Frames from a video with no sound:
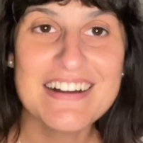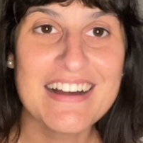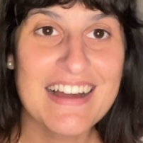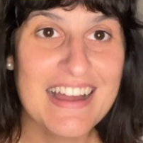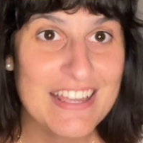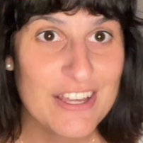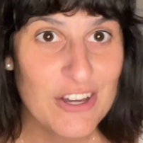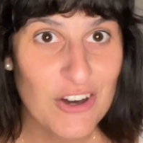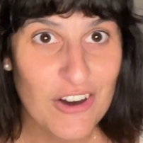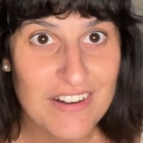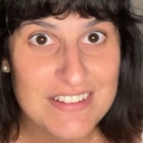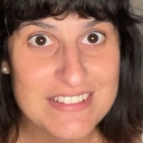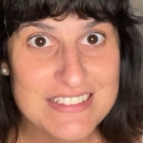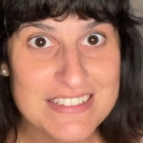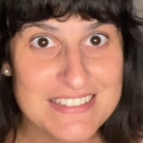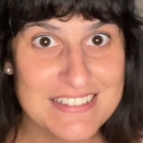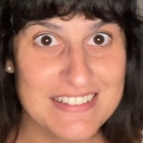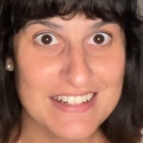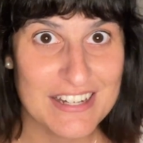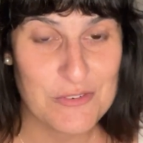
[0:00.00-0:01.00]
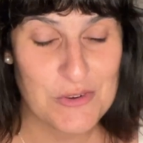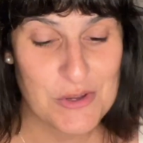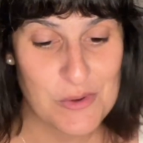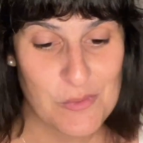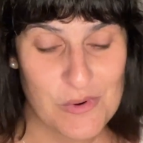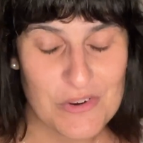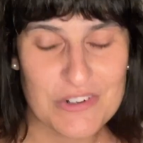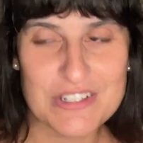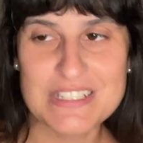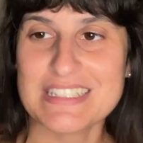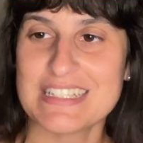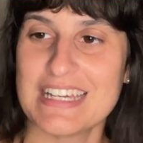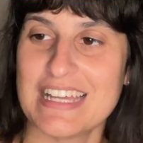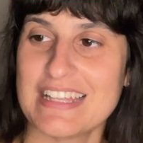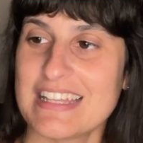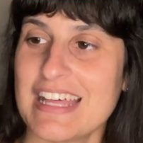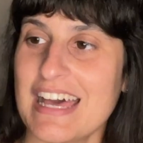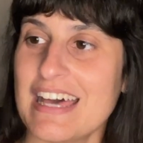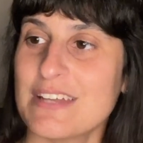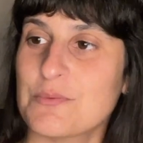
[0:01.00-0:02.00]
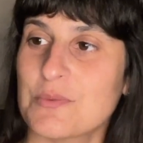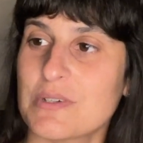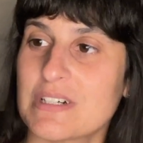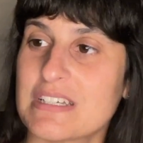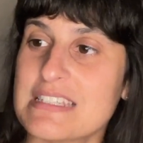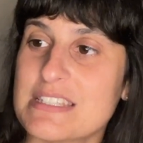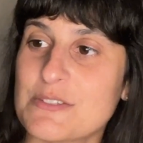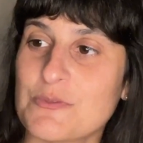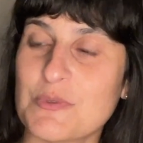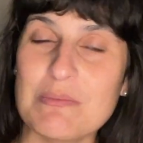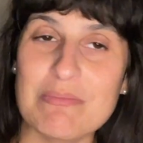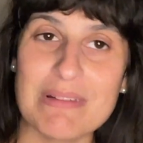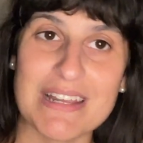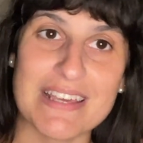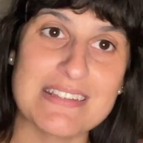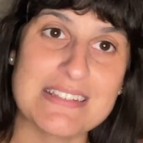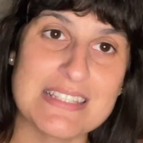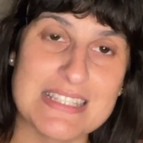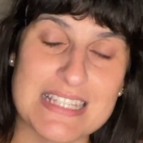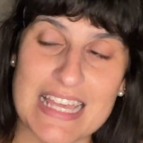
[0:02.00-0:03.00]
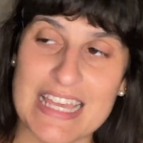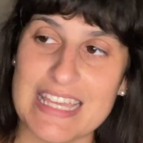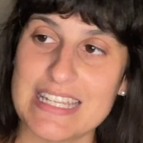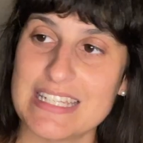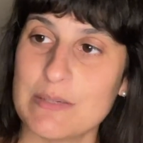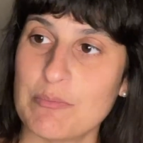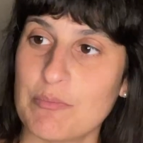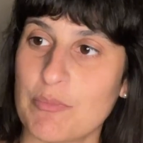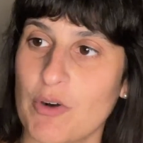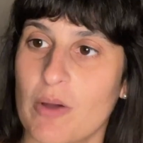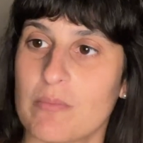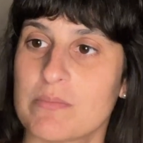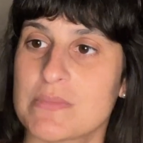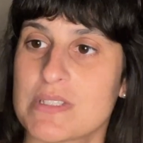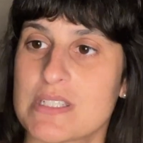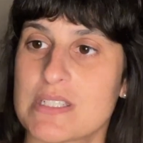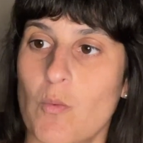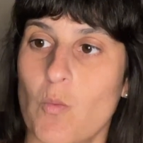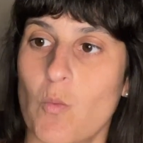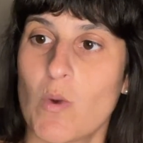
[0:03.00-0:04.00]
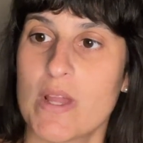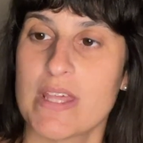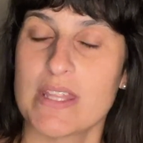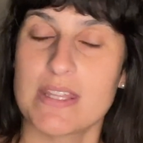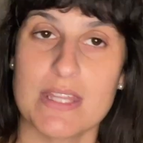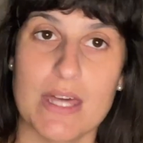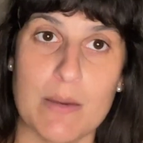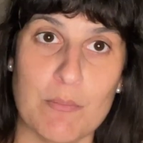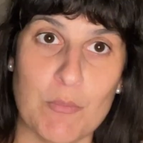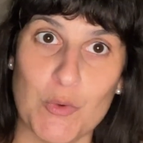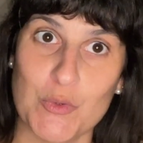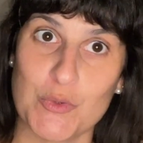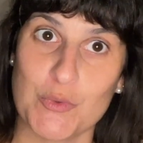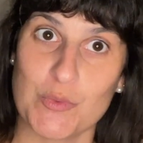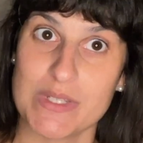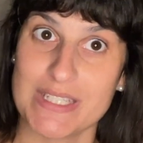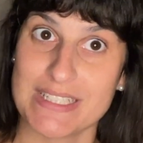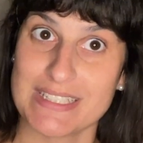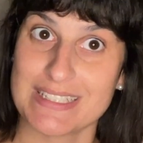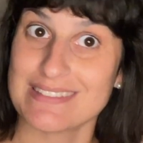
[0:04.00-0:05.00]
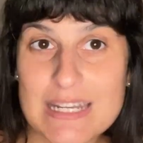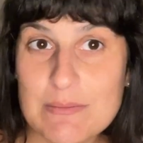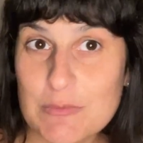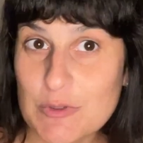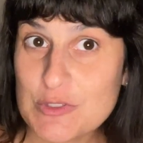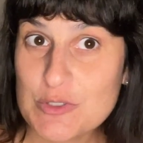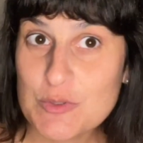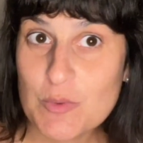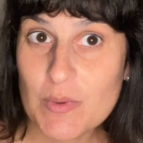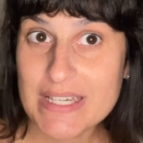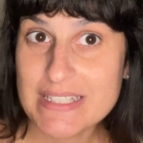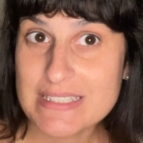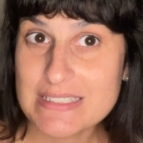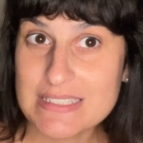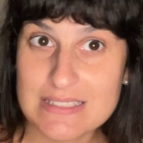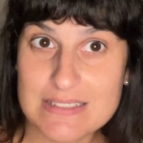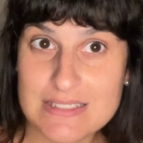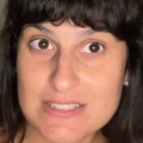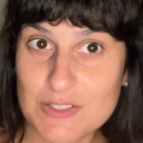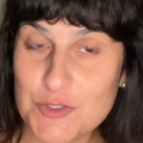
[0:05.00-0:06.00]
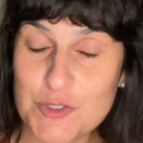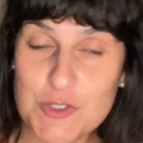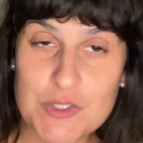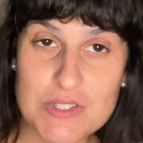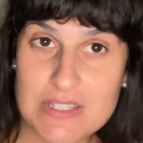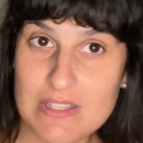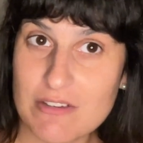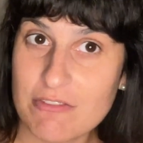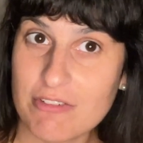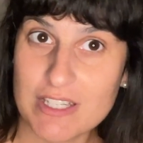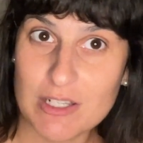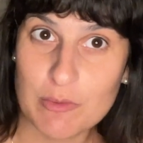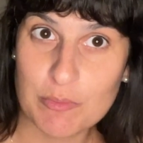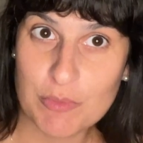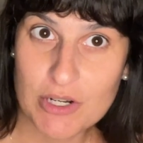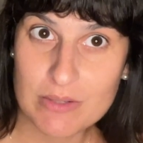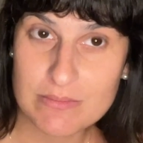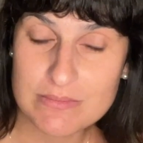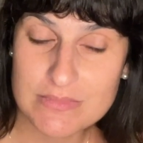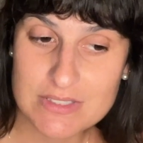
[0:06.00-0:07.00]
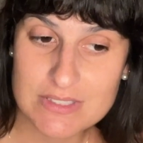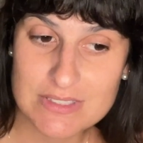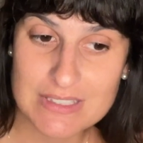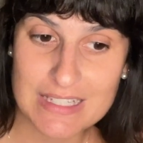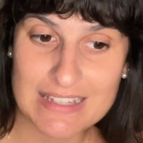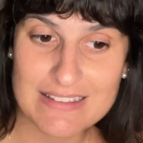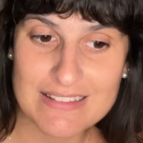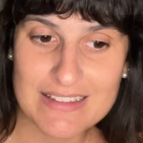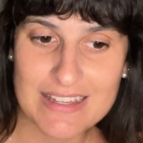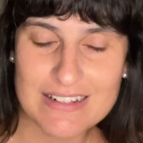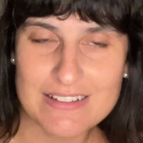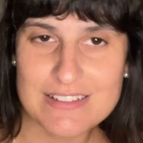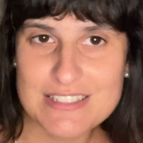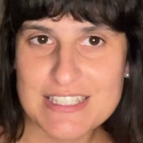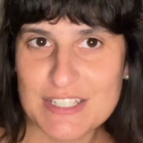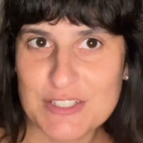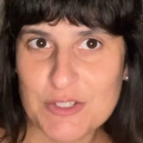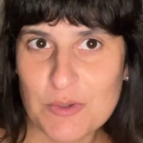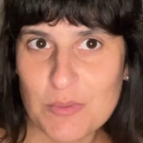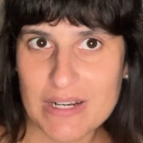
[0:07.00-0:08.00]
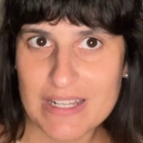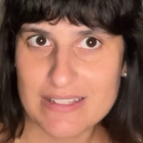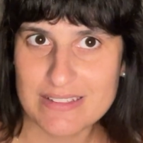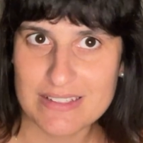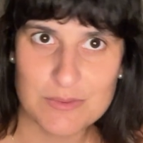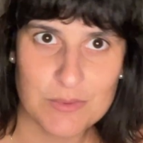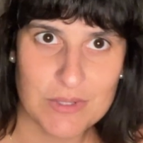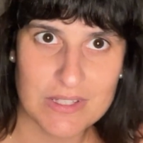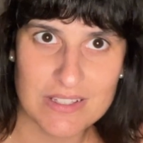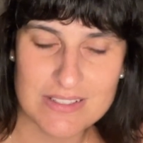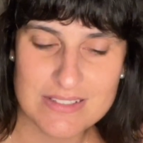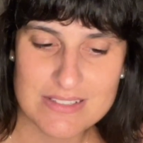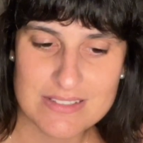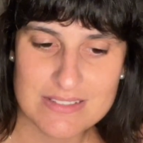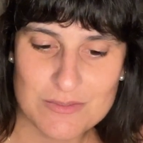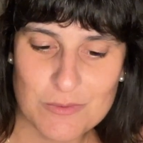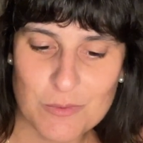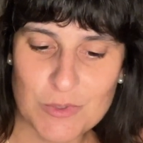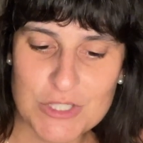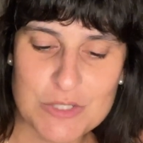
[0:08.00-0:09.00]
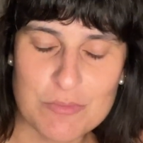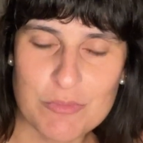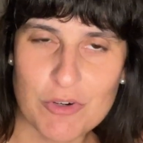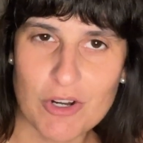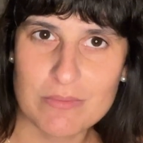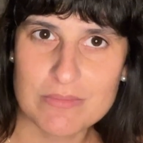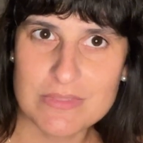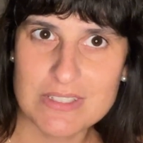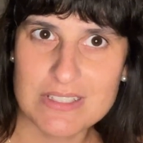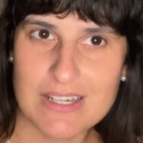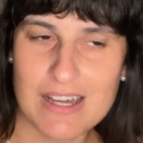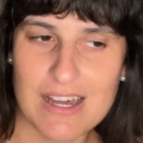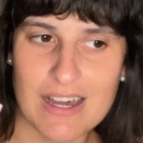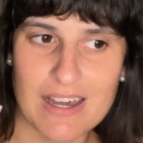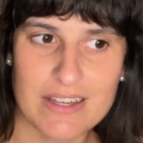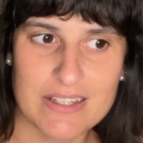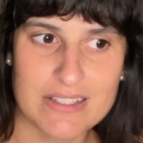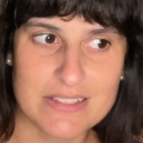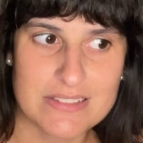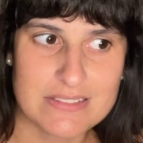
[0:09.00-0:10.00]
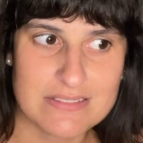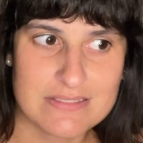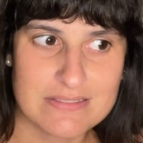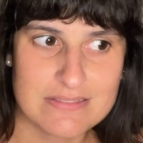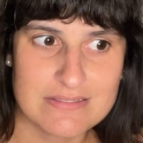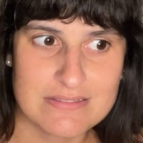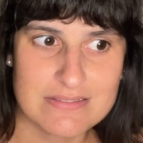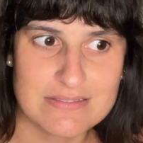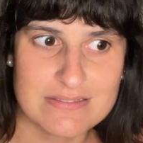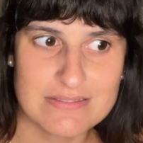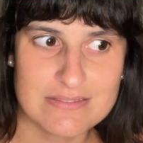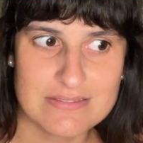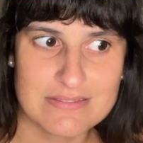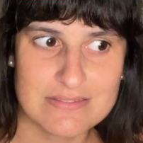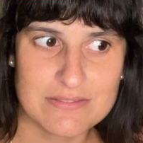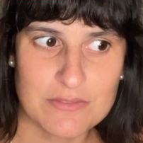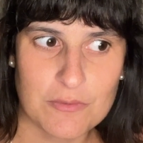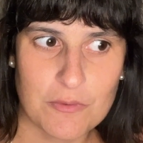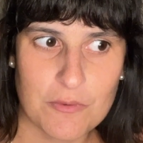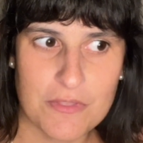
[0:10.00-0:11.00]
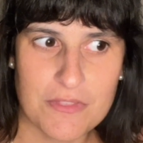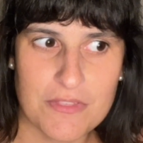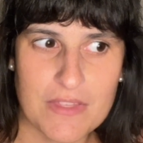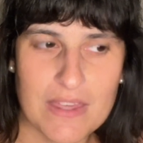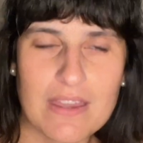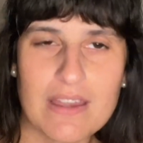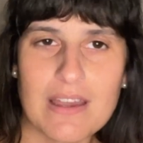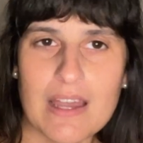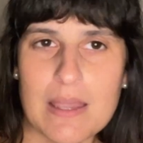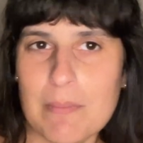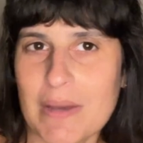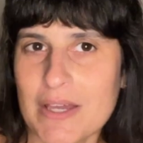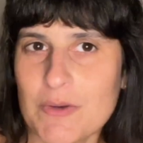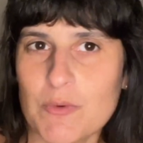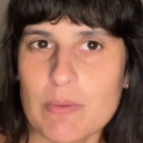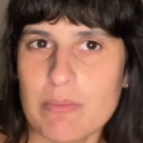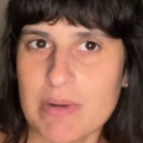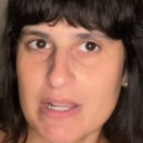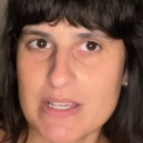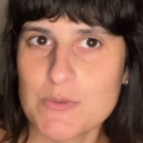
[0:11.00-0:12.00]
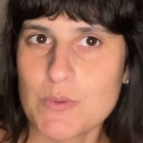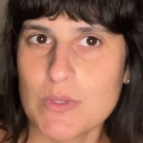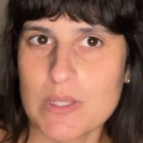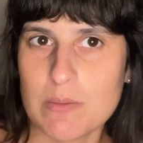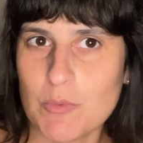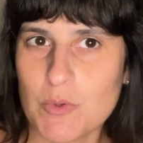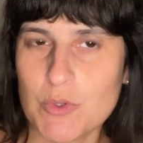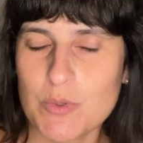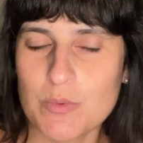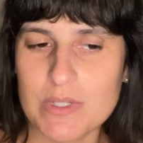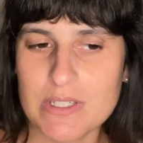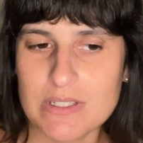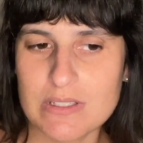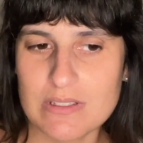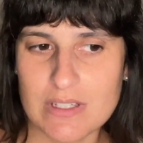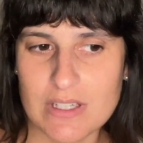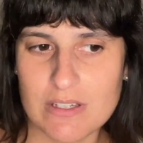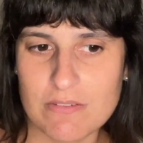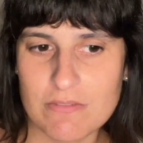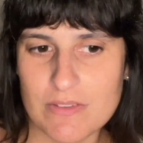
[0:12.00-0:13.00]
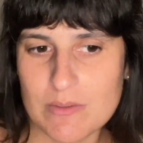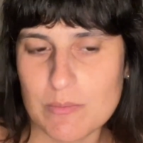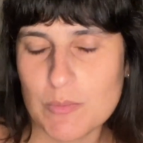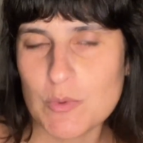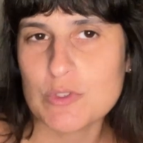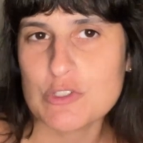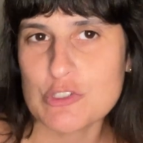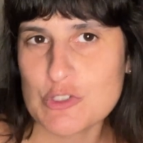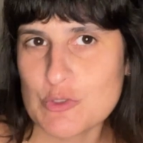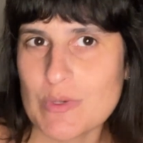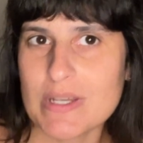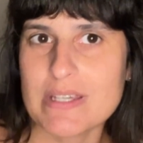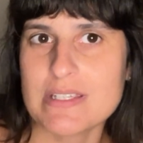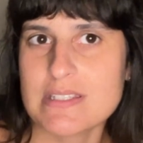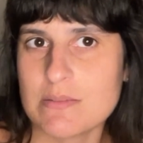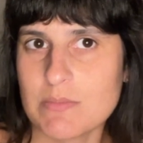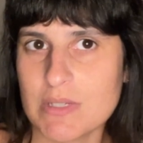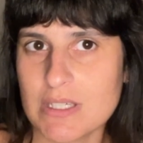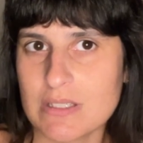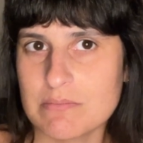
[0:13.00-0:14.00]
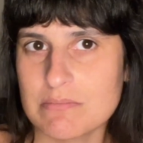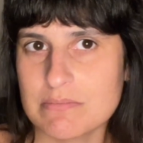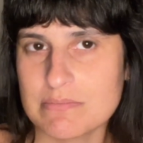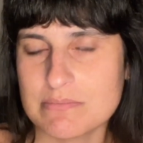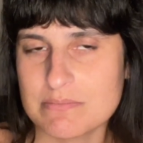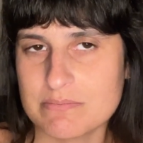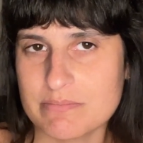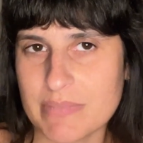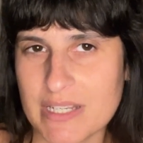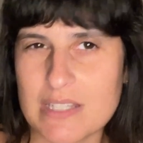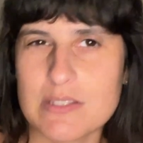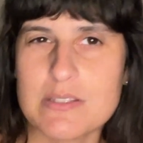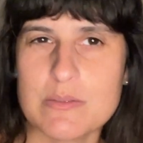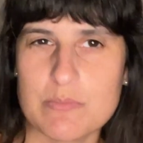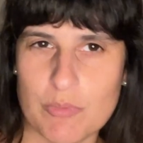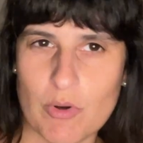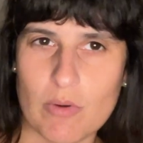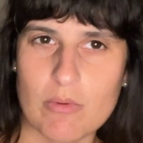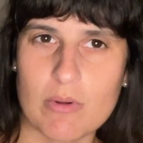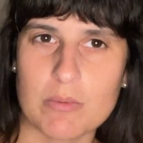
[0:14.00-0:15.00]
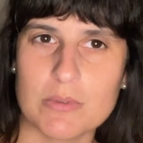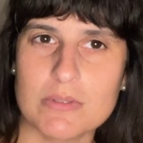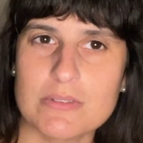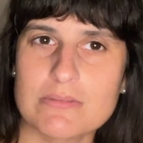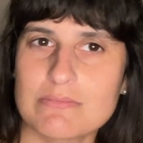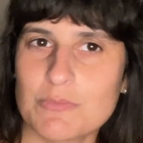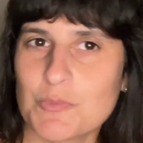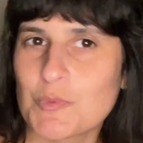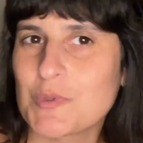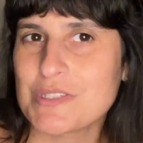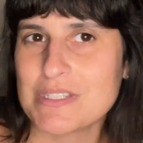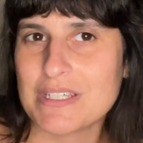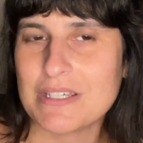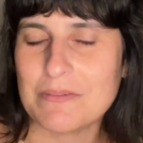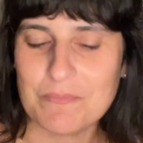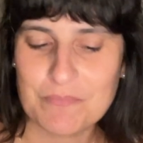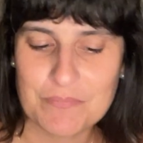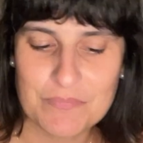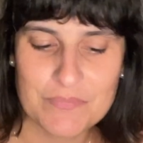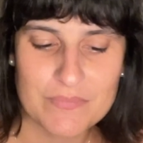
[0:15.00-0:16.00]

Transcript: I got a reward, and that was replace any prompt with a mood read. I'm going to wait until you see the final prompt, and then I'll tell you what I did with this, which prompt I think I might replace with a mood read if the mood strikes me, but it's probable. We'll see.